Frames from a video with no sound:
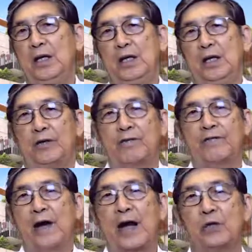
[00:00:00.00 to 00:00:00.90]
It's
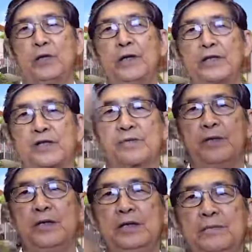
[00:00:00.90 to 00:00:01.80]
firewood, and just
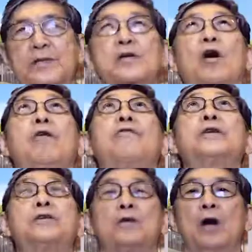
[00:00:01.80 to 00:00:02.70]
burn him as an offering
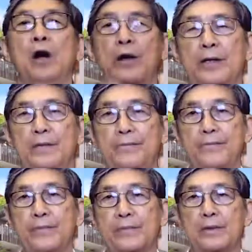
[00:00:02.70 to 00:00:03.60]
to God.
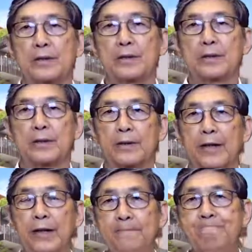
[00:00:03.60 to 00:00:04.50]
Okay?